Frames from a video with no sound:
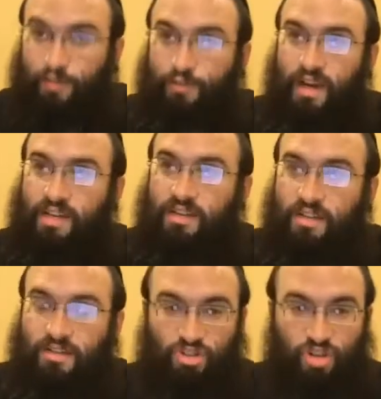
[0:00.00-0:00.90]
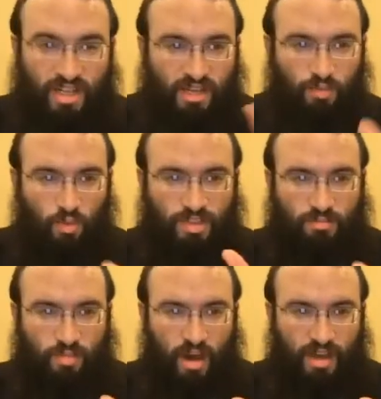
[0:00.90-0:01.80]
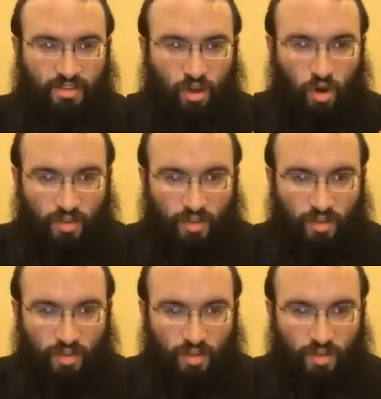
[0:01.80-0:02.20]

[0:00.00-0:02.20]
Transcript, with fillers: It's a big fight to try to keep one's mind